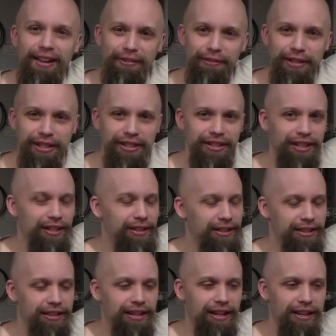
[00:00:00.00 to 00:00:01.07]
Which
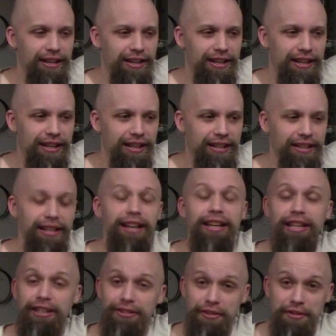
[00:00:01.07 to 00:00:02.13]
Yeah,
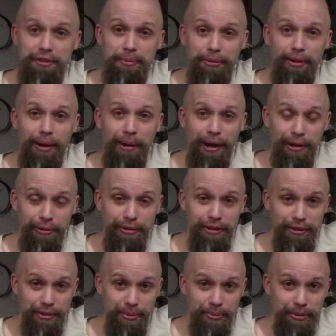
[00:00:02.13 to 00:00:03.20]
he is a subscriber. I know he's
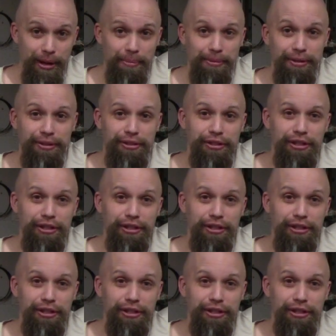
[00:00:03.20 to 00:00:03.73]
a subscriber to this